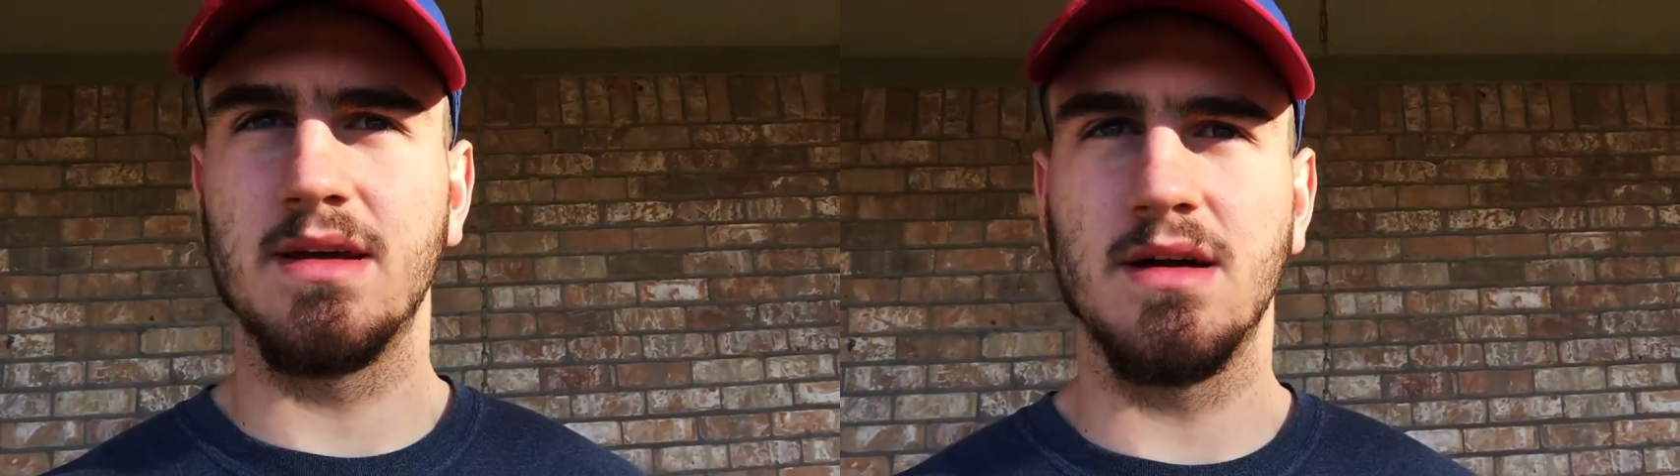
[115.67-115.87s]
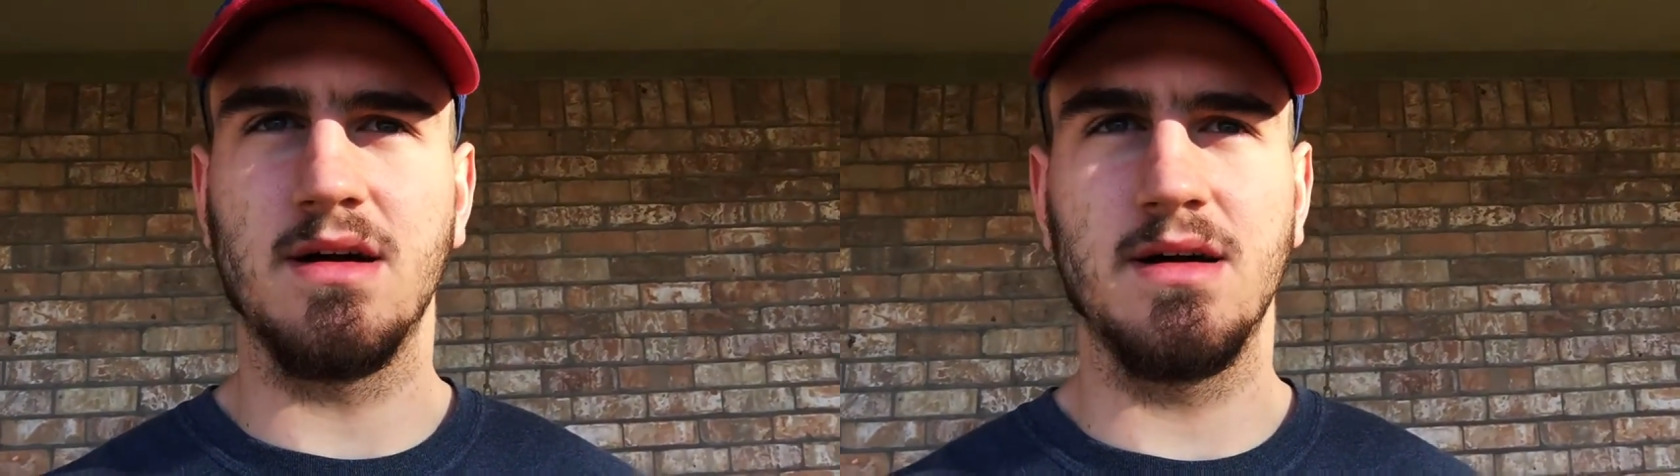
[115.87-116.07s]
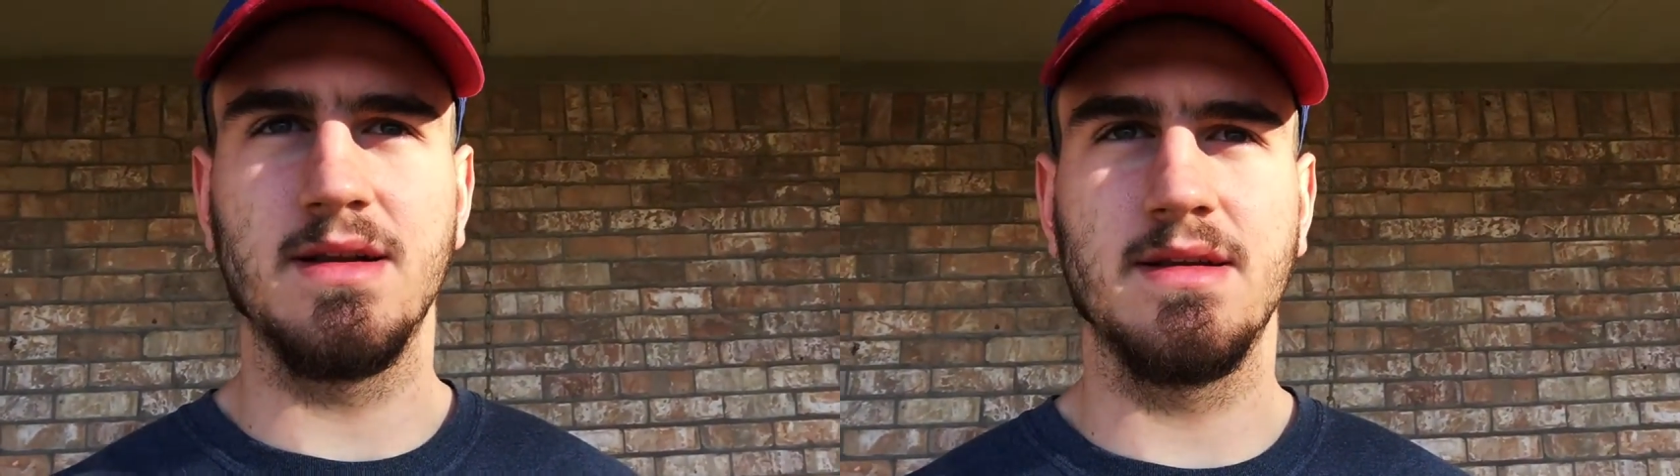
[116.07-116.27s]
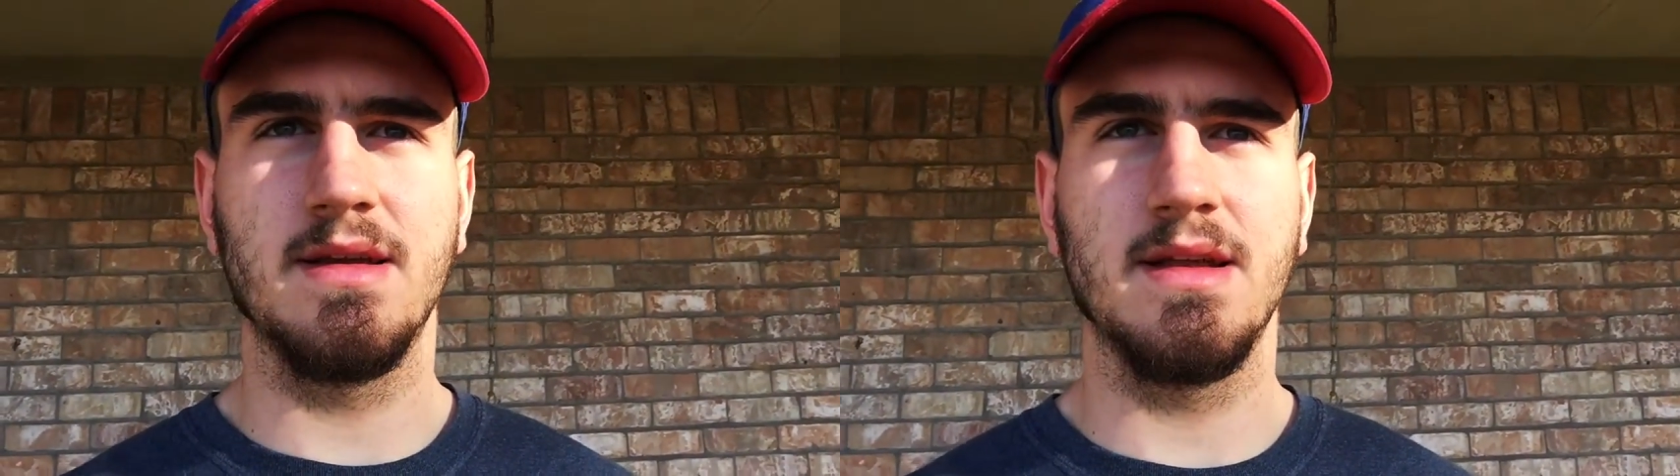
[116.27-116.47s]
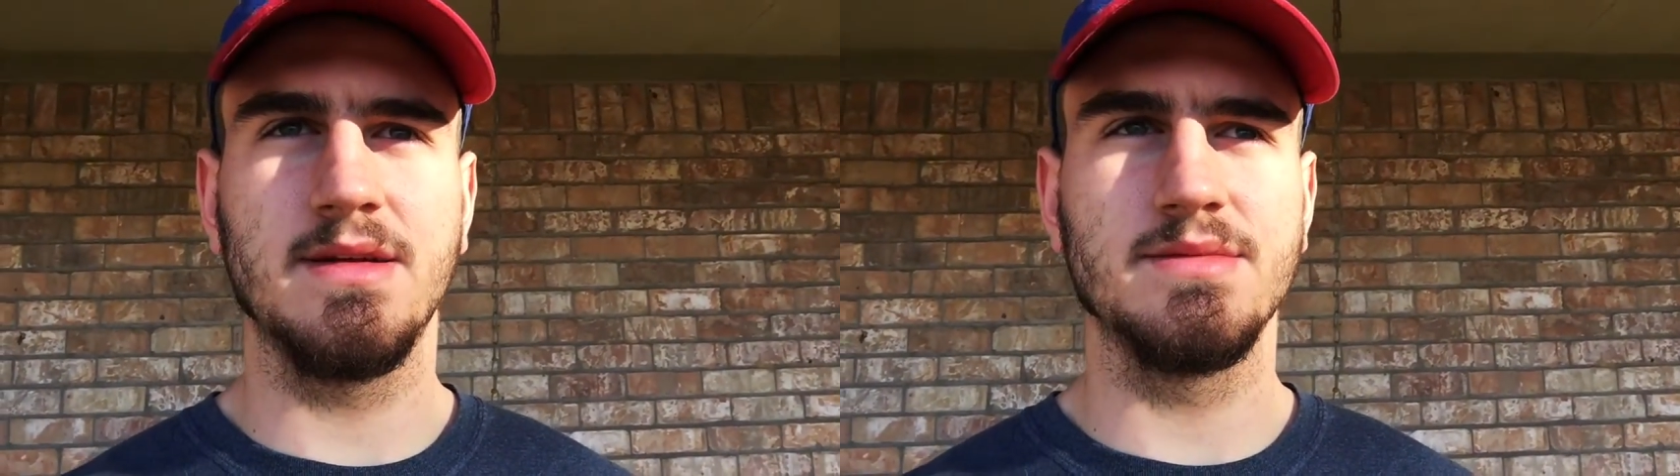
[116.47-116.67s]
gone.
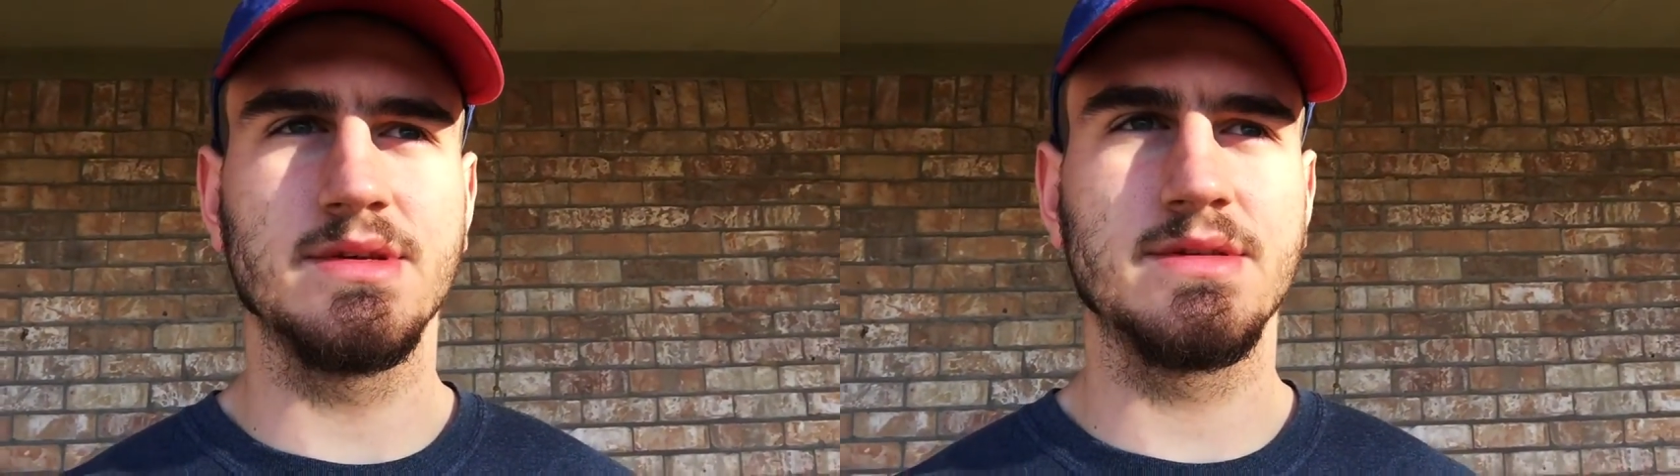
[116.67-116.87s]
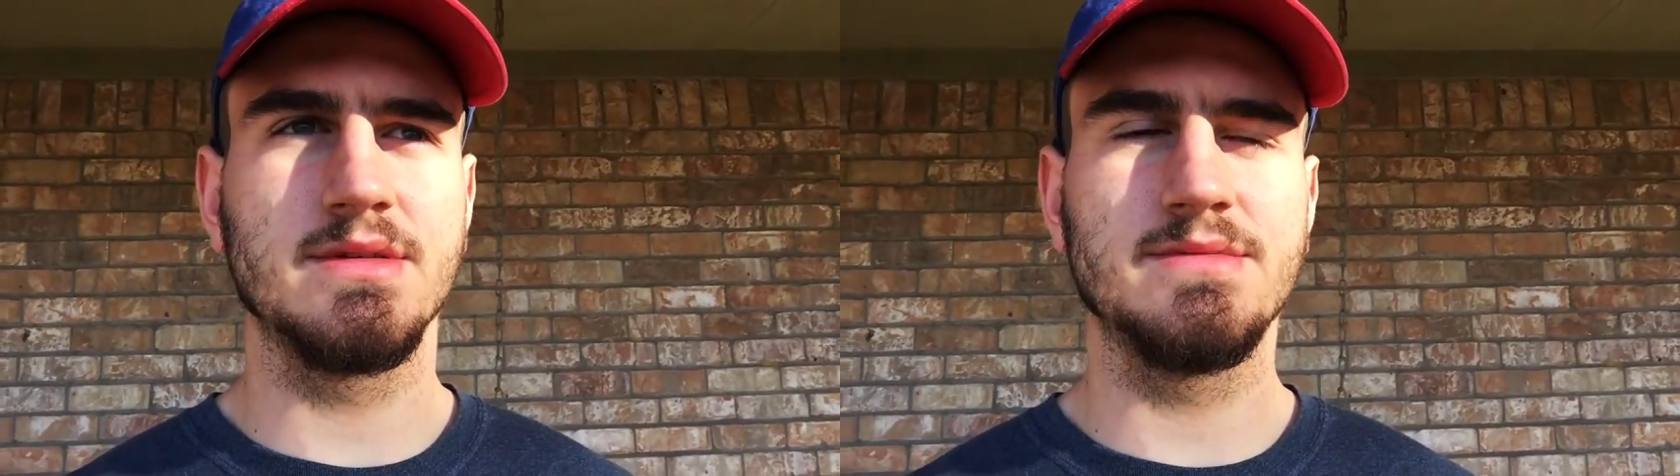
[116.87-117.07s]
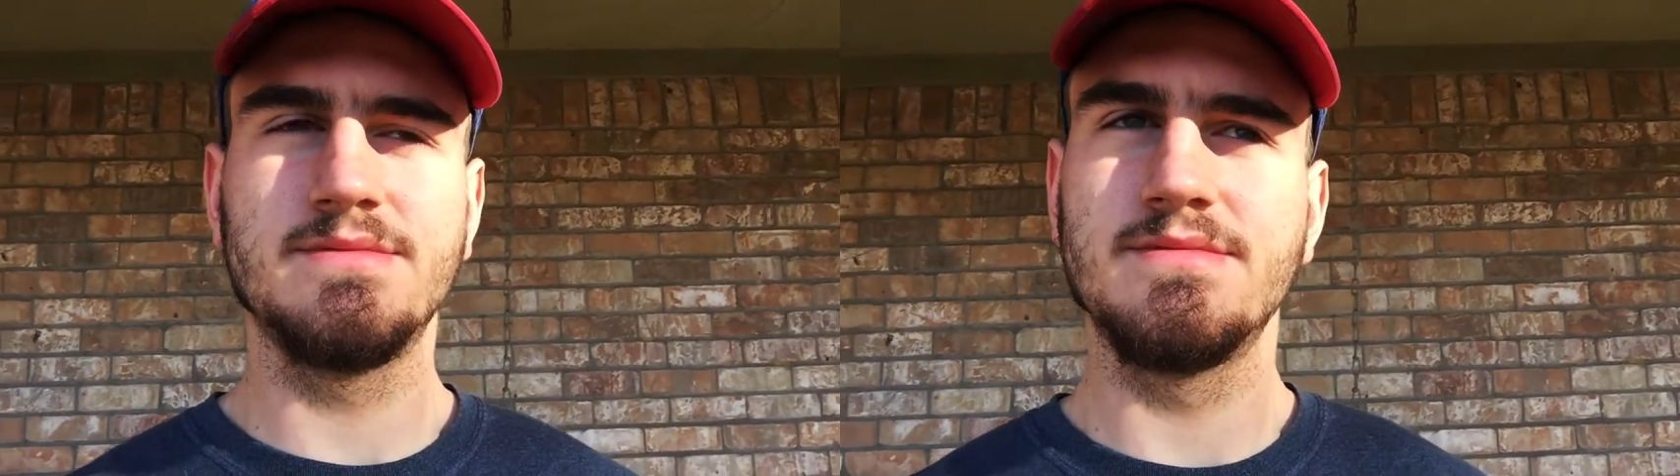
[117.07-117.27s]
And I'm just,